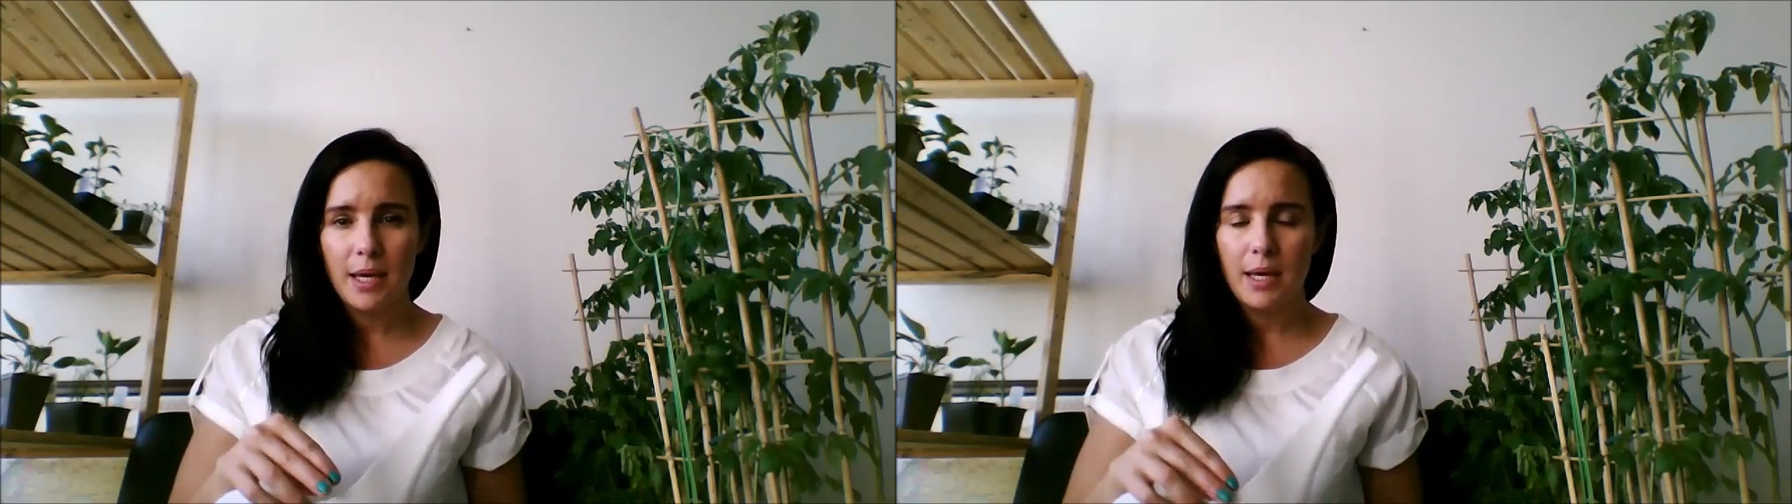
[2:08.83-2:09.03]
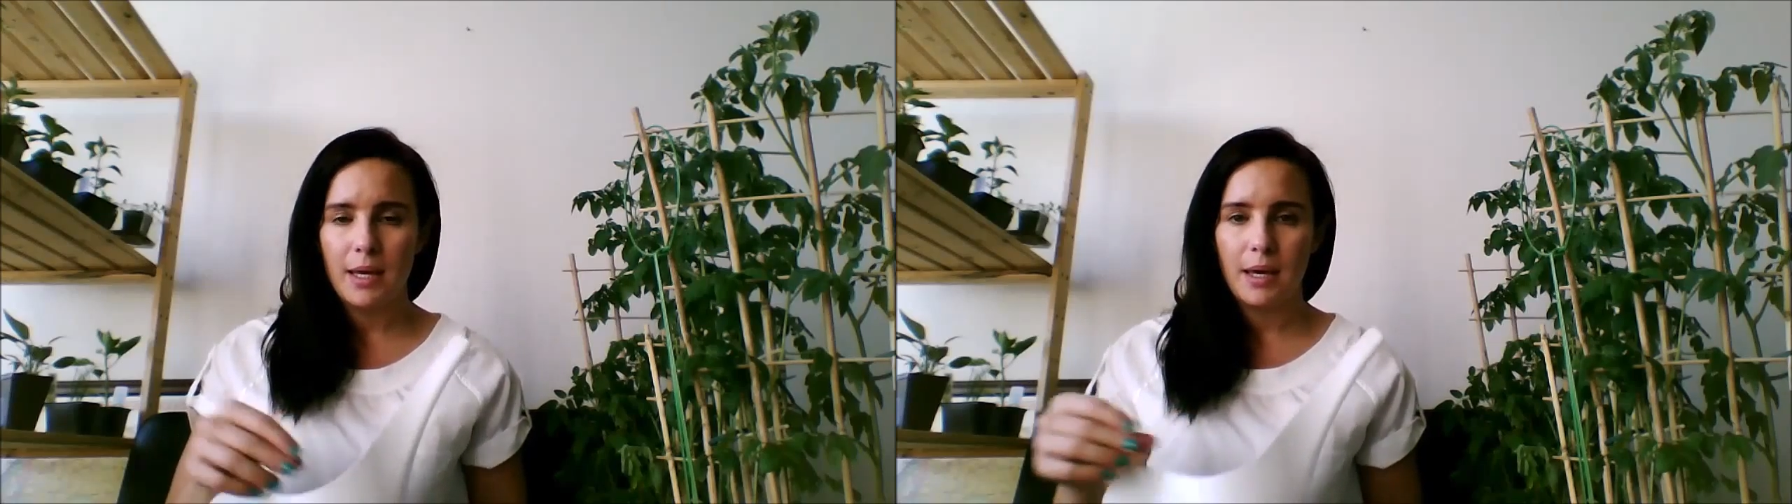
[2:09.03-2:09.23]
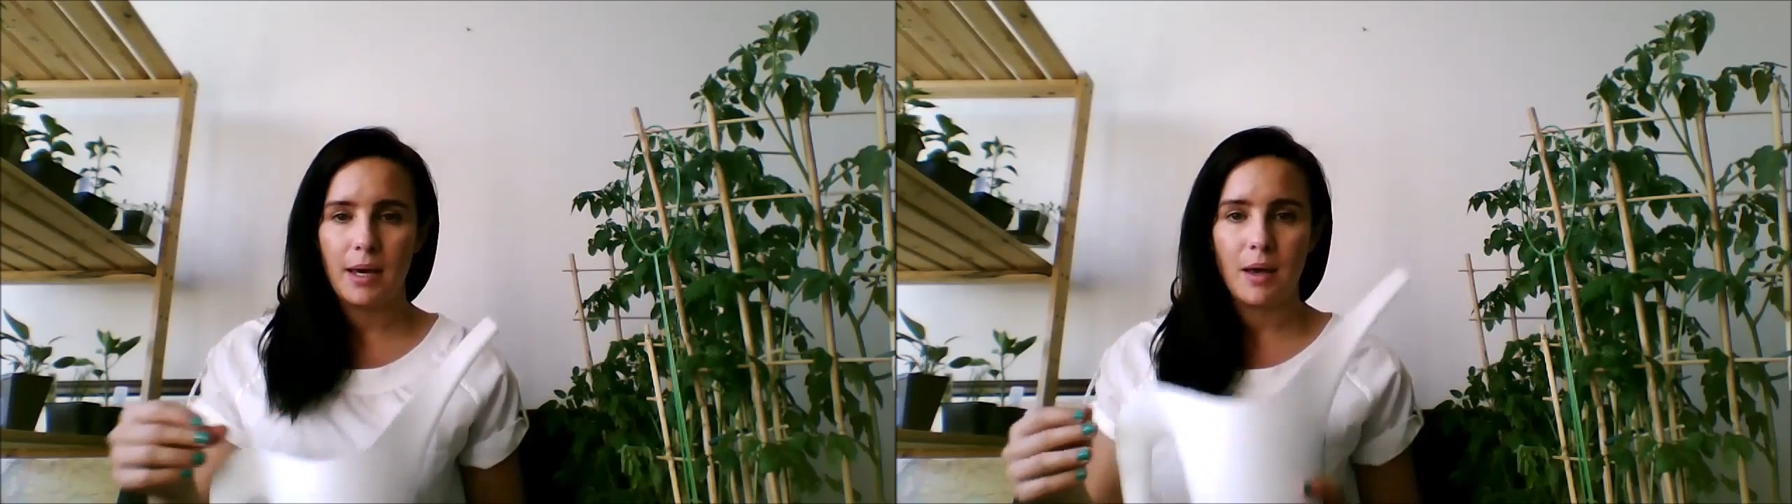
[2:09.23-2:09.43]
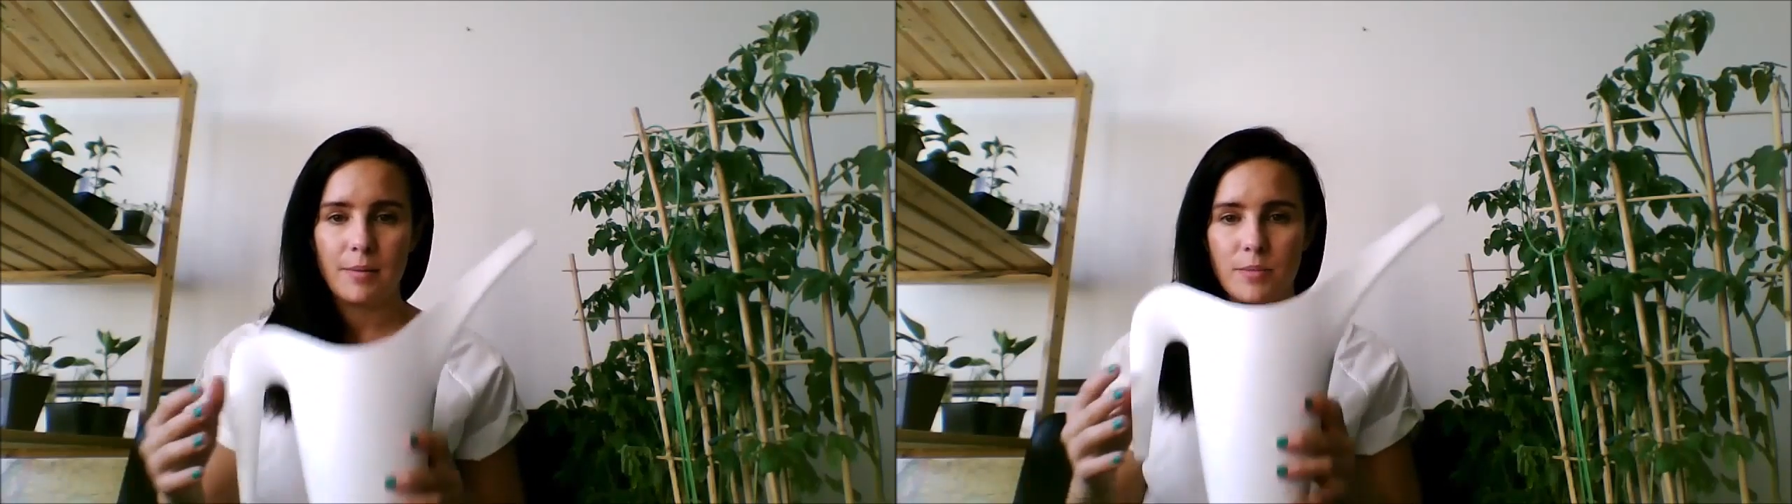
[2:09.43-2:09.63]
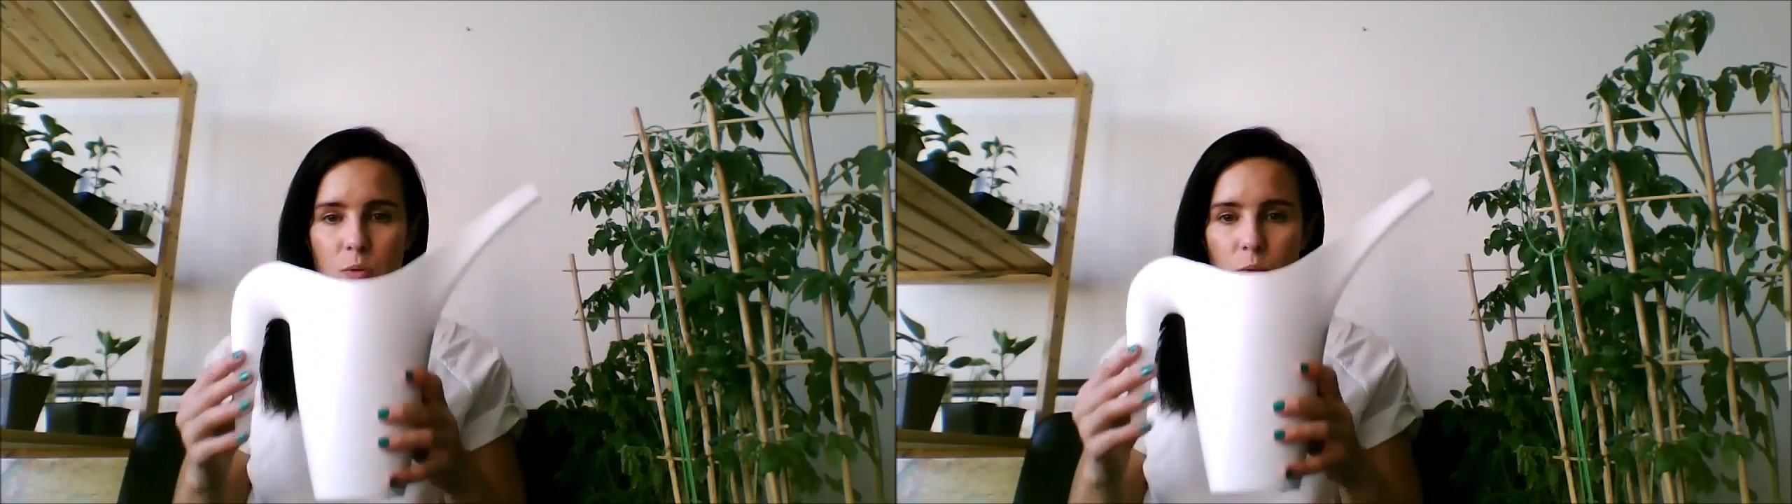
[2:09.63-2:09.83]
it
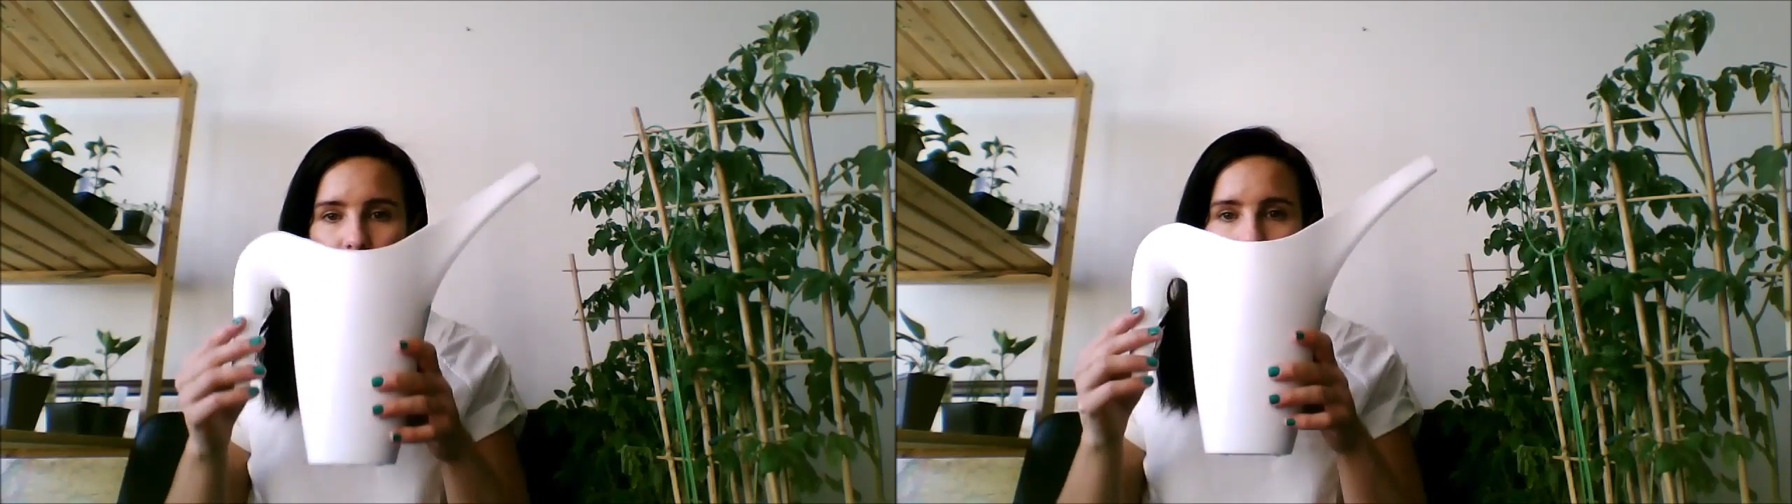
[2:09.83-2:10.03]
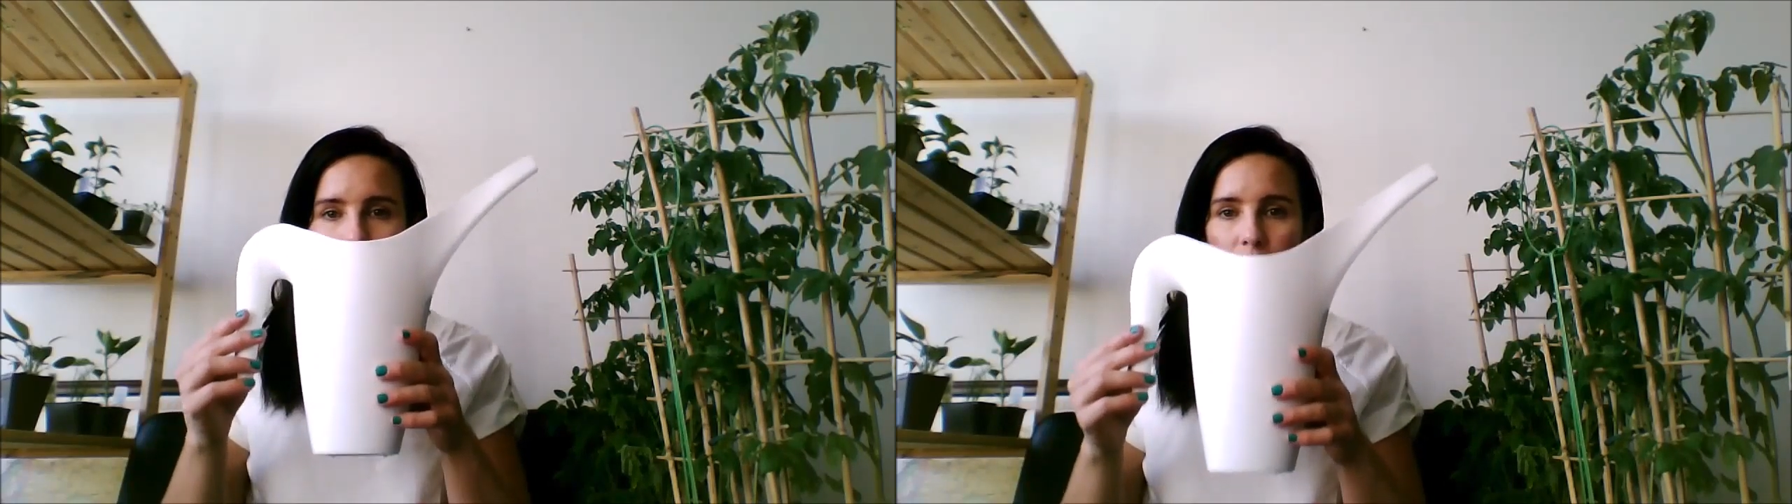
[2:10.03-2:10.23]
comes with a